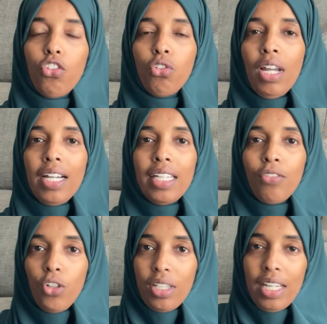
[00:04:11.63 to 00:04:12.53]
to not
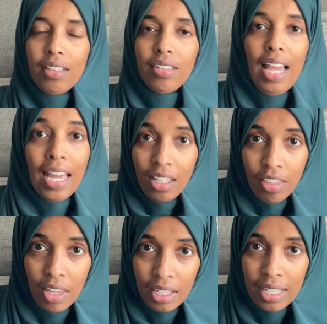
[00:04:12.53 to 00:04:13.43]
give your kids
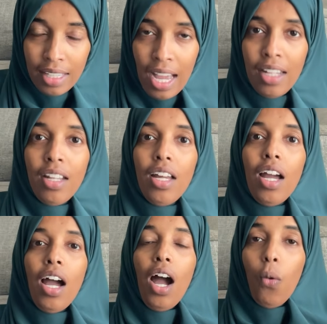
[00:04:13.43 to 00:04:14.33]
anything like that.
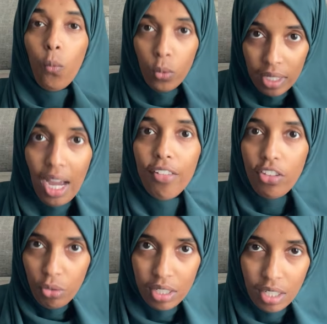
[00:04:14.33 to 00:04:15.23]
We have
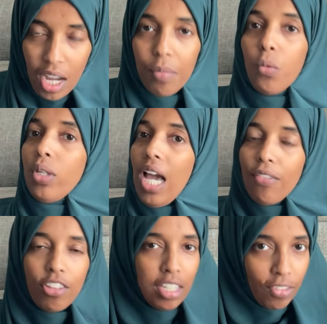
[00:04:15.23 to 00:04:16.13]
screen time, we have
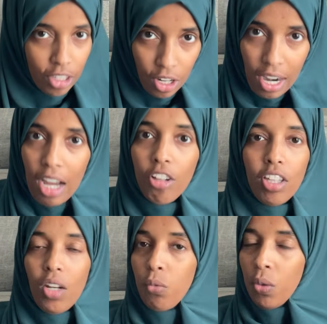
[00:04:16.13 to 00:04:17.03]
a TV in our house
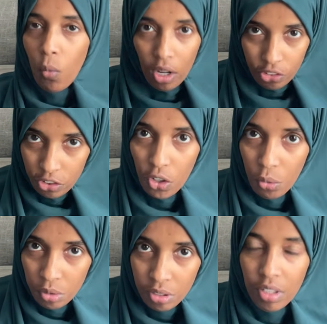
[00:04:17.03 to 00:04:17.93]
and we watch
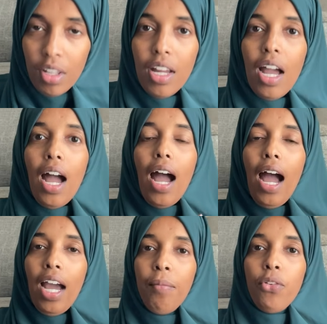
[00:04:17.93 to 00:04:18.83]
shows.
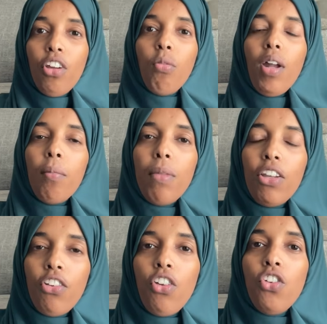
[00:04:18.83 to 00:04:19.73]
I just want to make
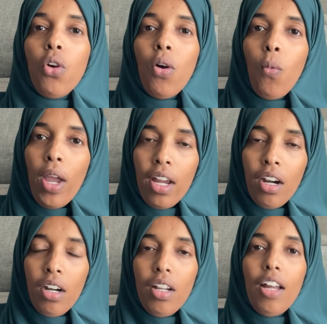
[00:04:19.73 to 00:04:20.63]
sure you're aware